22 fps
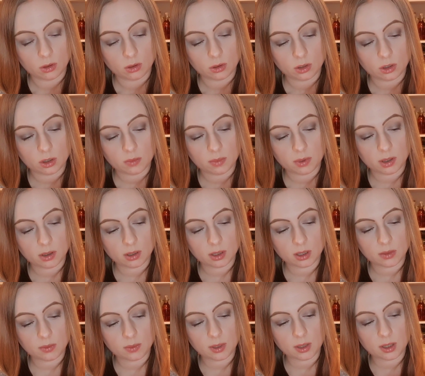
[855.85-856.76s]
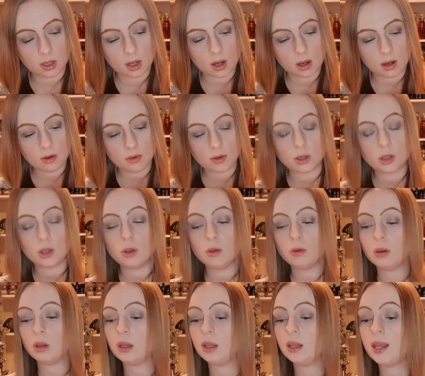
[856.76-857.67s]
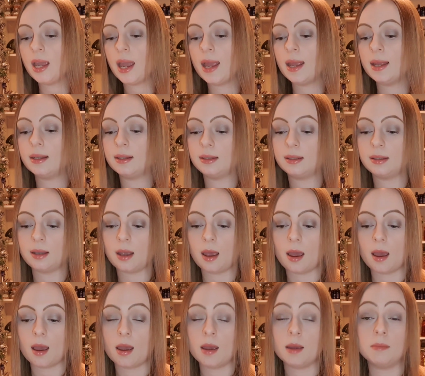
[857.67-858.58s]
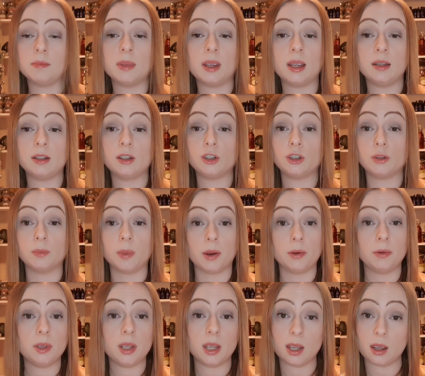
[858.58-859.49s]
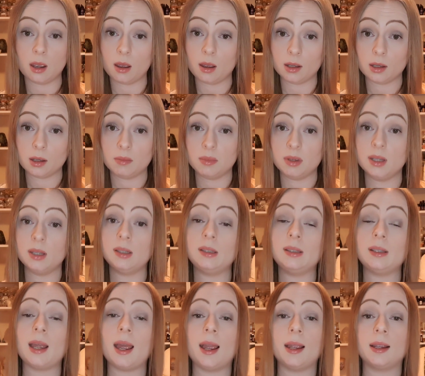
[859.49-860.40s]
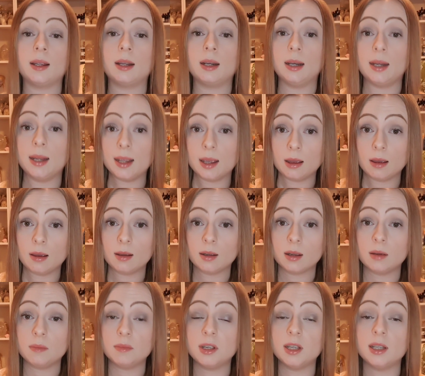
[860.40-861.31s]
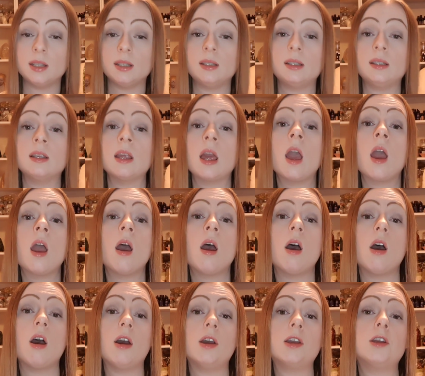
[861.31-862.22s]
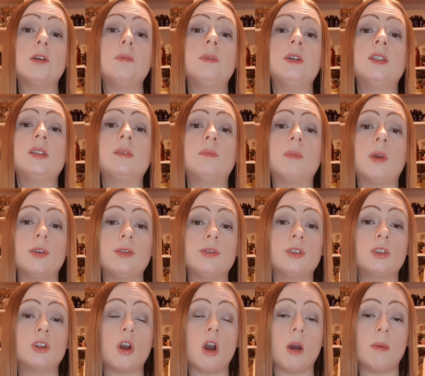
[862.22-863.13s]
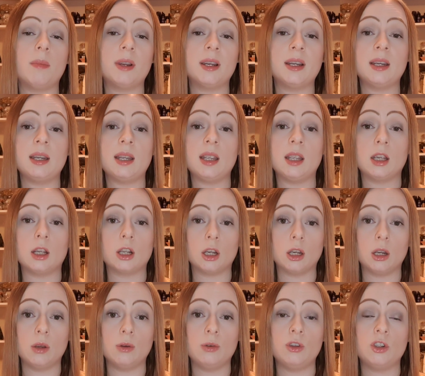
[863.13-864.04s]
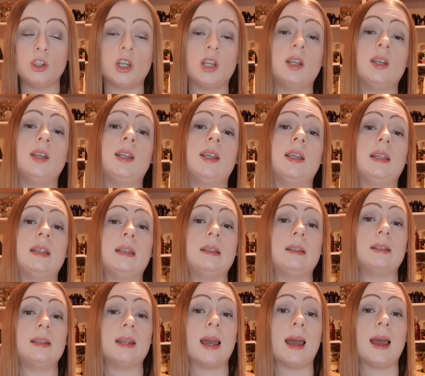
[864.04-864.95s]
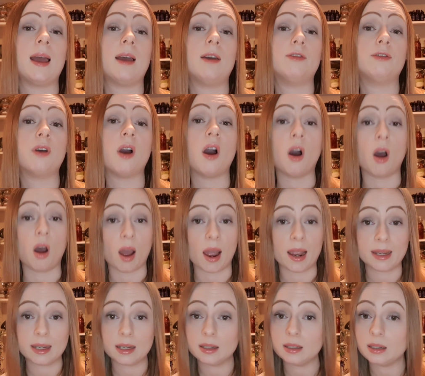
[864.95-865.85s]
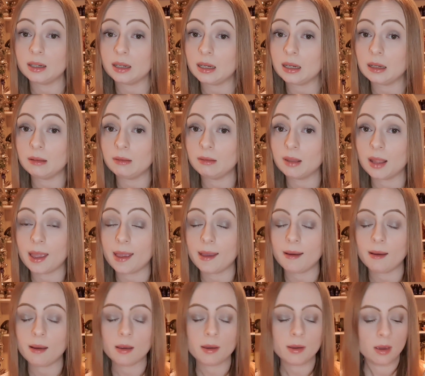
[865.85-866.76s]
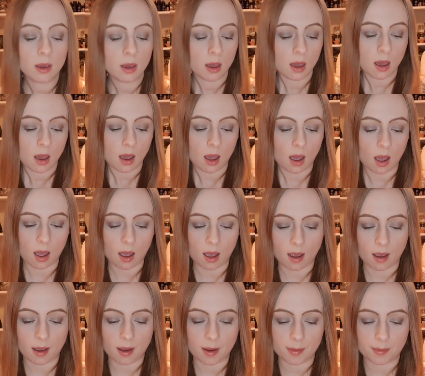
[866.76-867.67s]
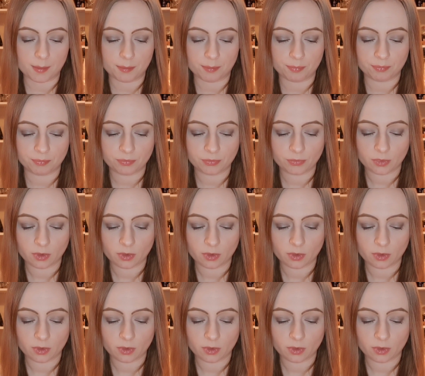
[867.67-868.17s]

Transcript: to be honest with you. You can get smoky Herkimers and clear Herkimers. Herkimer's most common inclusion is to have iron in there. Oh,